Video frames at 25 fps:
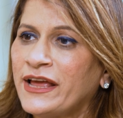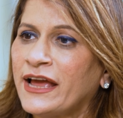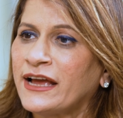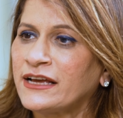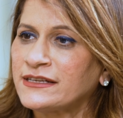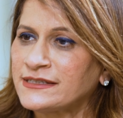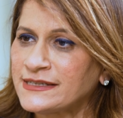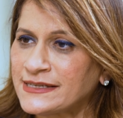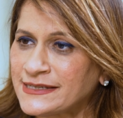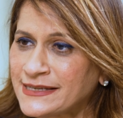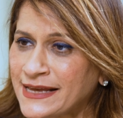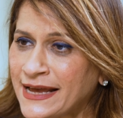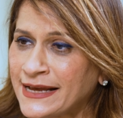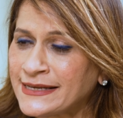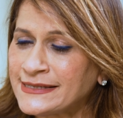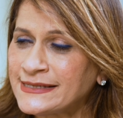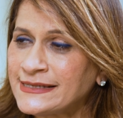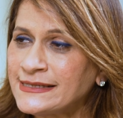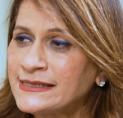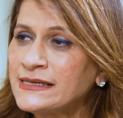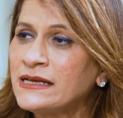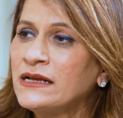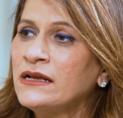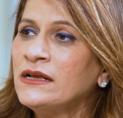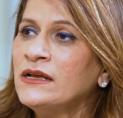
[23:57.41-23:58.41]

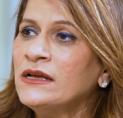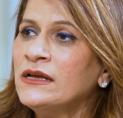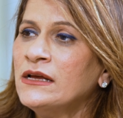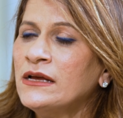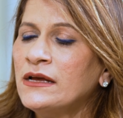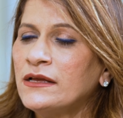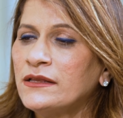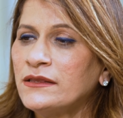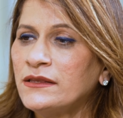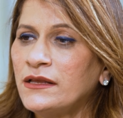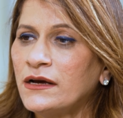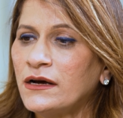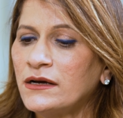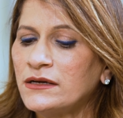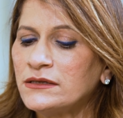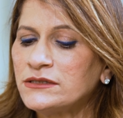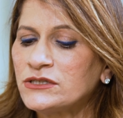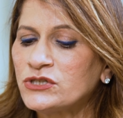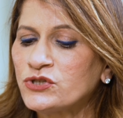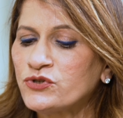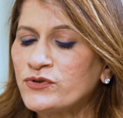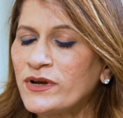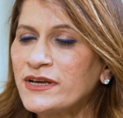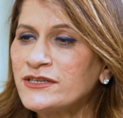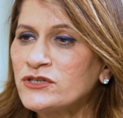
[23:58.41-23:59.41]
exercises, the
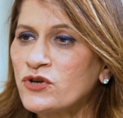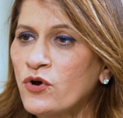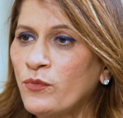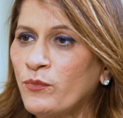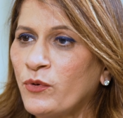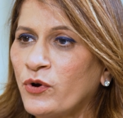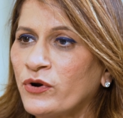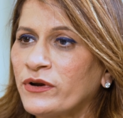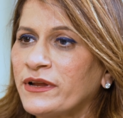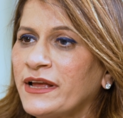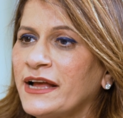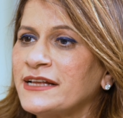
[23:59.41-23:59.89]
stress hormone